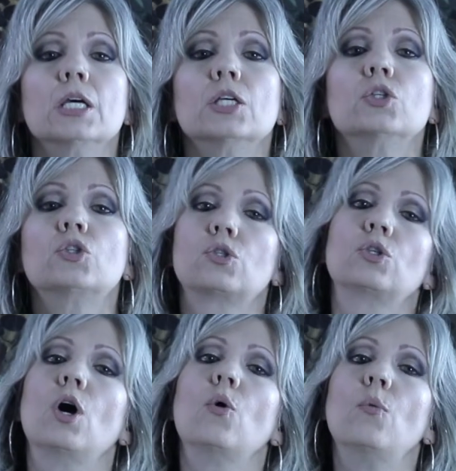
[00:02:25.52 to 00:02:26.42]

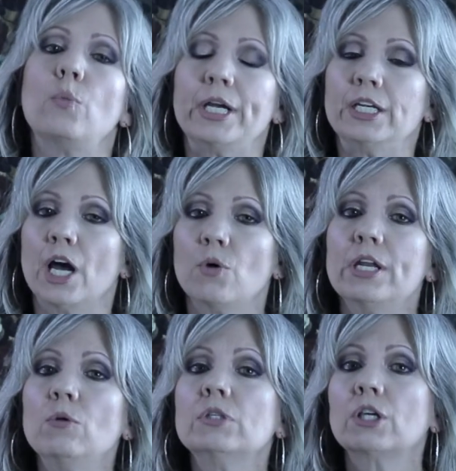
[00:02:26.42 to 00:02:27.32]
So we know
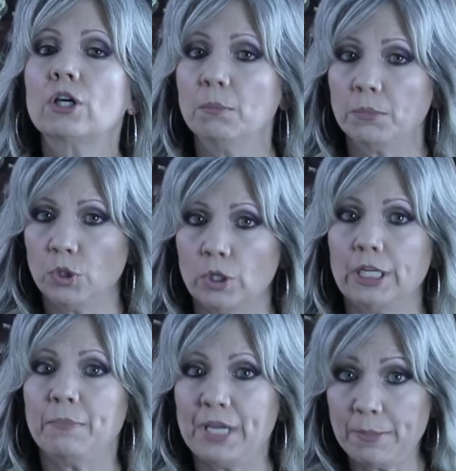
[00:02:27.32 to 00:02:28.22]
that it was the
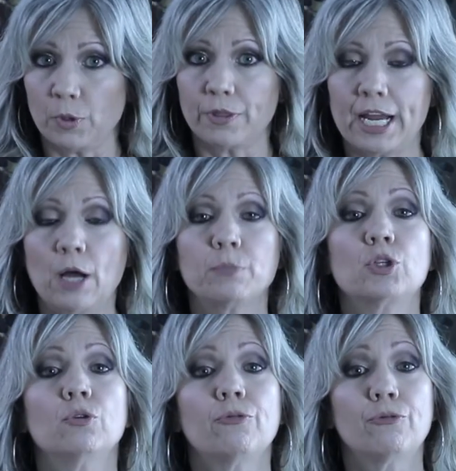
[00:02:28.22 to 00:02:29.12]
community people that helped
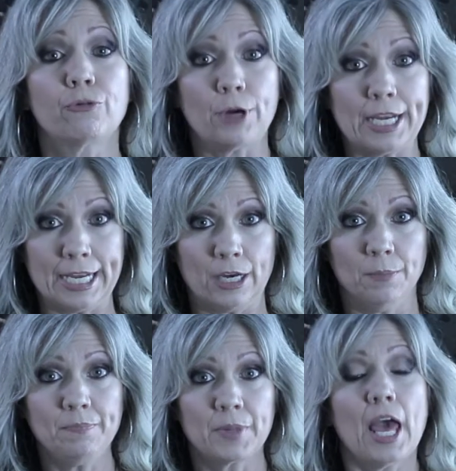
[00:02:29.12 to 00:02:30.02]
to free
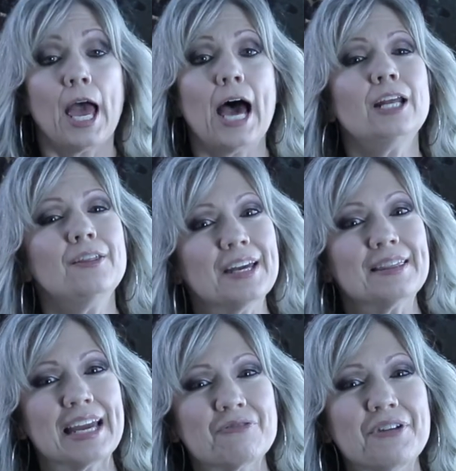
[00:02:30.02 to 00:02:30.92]
him. How do you
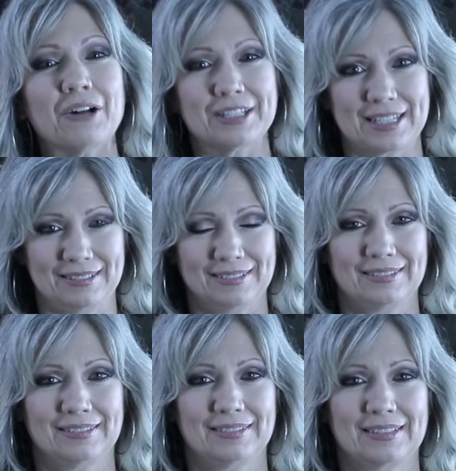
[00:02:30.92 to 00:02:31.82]
think they felt?
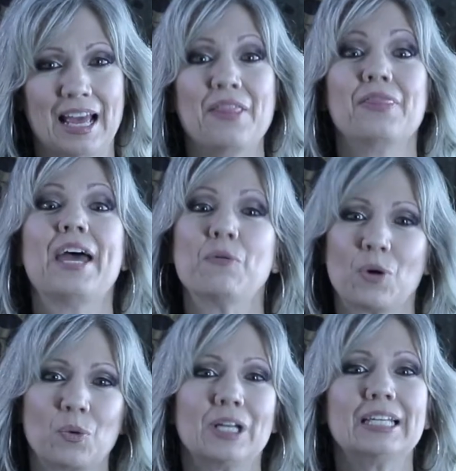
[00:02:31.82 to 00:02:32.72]
They
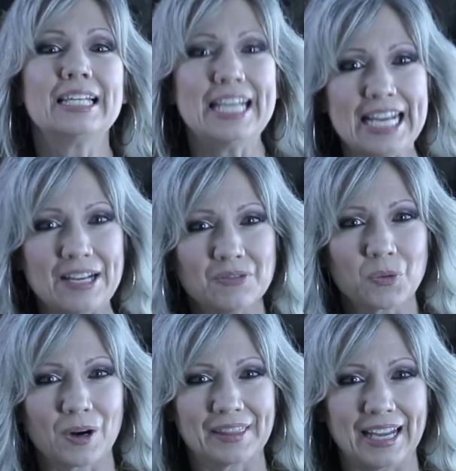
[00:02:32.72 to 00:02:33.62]
were relieved,
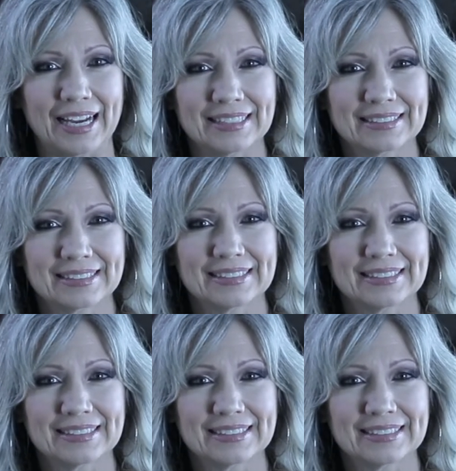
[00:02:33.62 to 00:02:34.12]
weren't they?